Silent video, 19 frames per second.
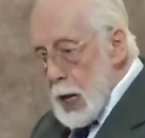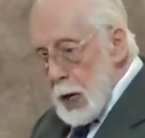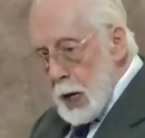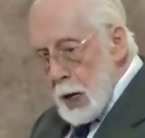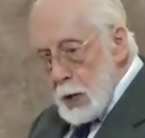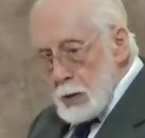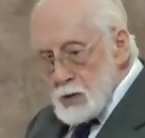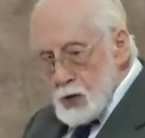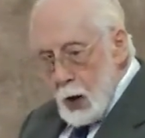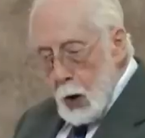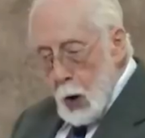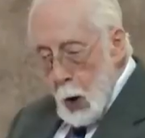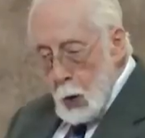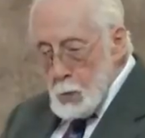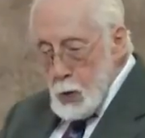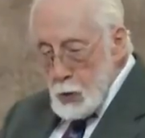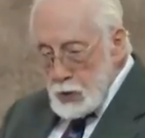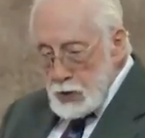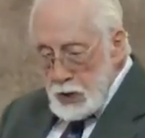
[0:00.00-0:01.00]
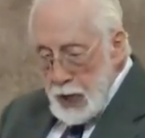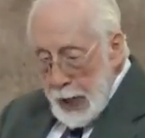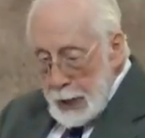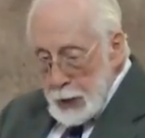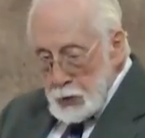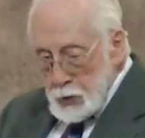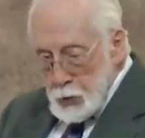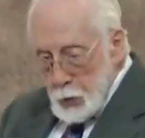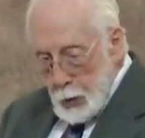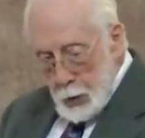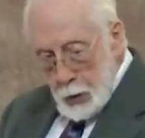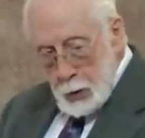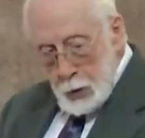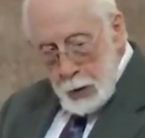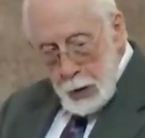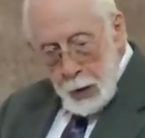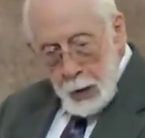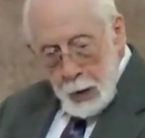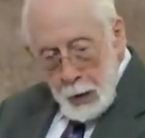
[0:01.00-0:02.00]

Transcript: here's a homosexual